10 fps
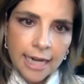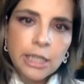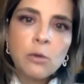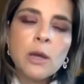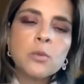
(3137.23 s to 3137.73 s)
I
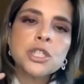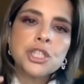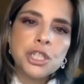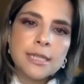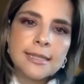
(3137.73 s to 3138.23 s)
knew it
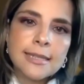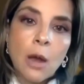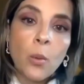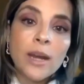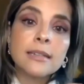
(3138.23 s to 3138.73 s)
was Jesus
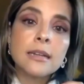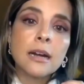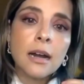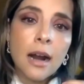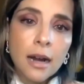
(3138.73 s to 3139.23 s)
that went into
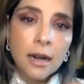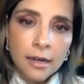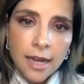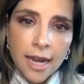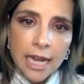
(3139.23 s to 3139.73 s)
her
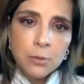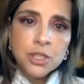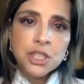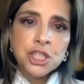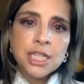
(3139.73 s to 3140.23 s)
heart. It
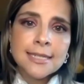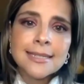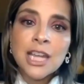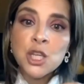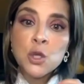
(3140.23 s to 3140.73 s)
was
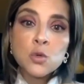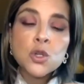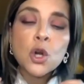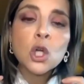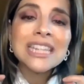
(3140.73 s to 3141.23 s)
Jesus that
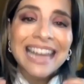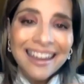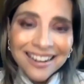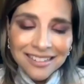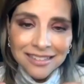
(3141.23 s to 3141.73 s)
used her
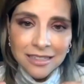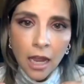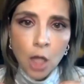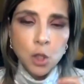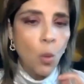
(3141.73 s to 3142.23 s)
legs
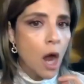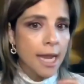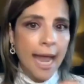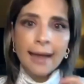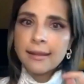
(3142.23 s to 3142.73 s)
to
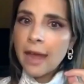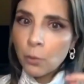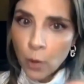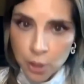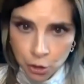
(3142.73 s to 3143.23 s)
walk out of
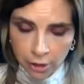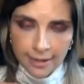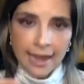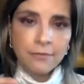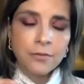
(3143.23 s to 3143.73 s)
that
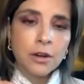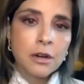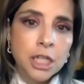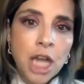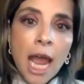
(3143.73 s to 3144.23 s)
restaurant and have
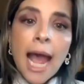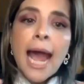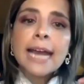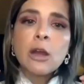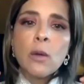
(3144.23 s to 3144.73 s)
courage.
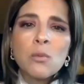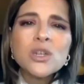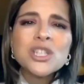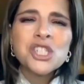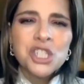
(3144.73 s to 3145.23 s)
I know it
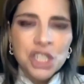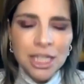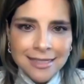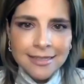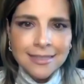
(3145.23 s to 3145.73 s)
was
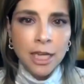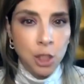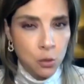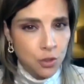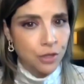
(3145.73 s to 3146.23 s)
Jesus
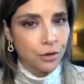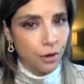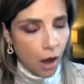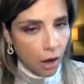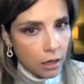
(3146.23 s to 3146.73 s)
that used
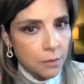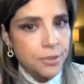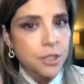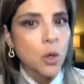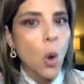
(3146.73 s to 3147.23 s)
her
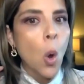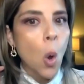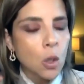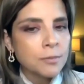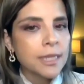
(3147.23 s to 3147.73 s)
arms to
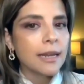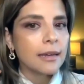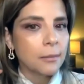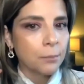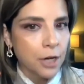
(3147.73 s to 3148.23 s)
hold me
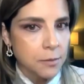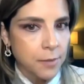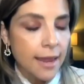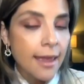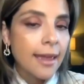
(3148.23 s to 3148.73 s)
and embrace
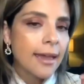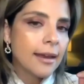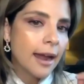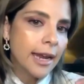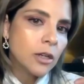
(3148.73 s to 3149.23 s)
me.
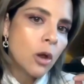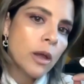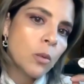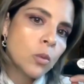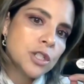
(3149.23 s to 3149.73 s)
And I know
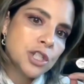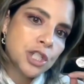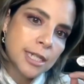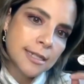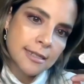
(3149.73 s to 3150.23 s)
it was
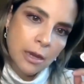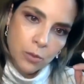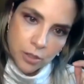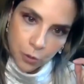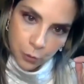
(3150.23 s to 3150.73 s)
Jesus
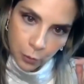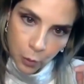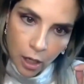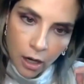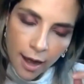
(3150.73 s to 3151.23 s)
that was
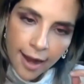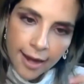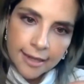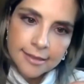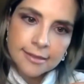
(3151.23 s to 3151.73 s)
through her
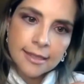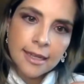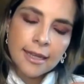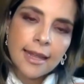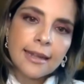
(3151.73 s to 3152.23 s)
eyes
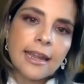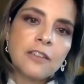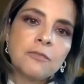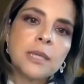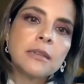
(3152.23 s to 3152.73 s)
that
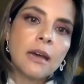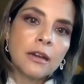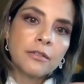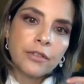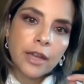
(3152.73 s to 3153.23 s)
gave me
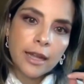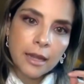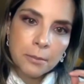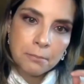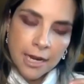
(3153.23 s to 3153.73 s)
love
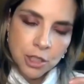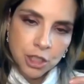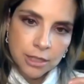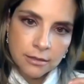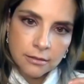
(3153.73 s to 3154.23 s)
and
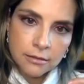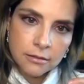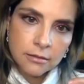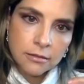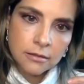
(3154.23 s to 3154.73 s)
compassion.
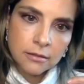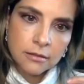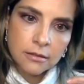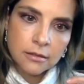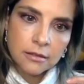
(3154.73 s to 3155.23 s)

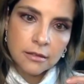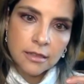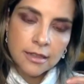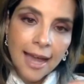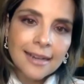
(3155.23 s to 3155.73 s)

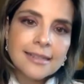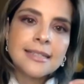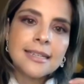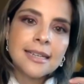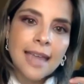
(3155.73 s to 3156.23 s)
That is
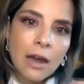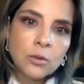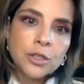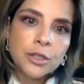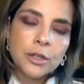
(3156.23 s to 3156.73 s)
the
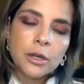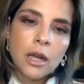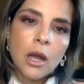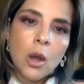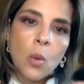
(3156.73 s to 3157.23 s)
encounter
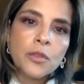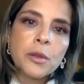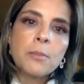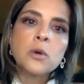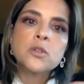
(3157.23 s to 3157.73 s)
with
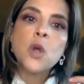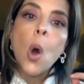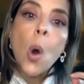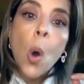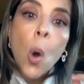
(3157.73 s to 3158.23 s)
the most
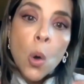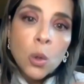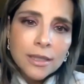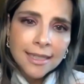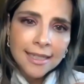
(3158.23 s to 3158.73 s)

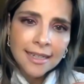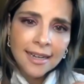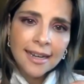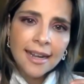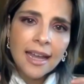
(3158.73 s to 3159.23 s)
holy
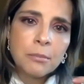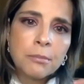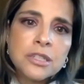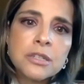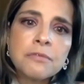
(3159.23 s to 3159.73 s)

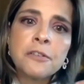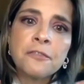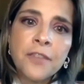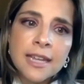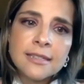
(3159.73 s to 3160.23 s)
and merciful
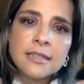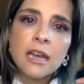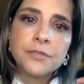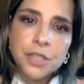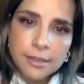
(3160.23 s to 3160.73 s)
face
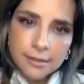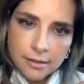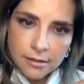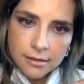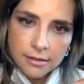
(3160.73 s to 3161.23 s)
of
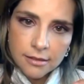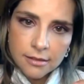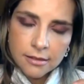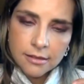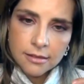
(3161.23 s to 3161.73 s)
Jesus.
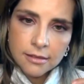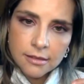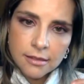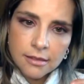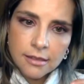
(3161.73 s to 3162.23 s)

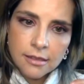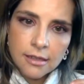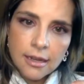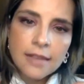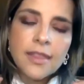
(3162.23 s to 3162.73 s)

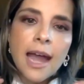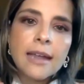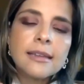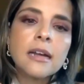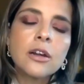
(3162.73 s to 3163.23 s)
And
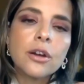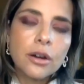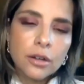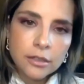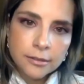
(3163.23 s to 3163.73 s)
that young
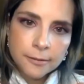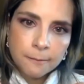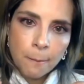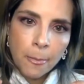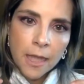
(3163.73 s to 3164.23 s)
girl
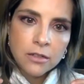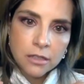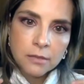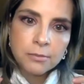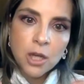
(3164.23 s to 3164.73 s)

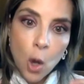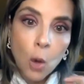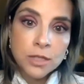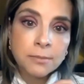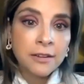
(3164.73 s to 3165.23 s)
took me
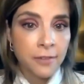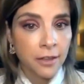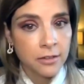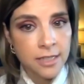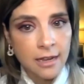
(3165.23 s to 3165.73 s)
home to my
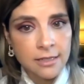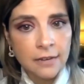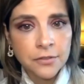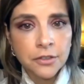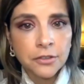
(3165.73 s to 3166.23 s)
father's house
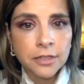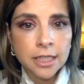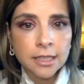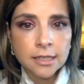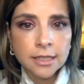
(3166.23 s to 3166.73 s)
after 3
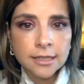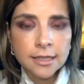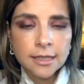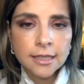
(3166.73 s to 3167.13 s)
years.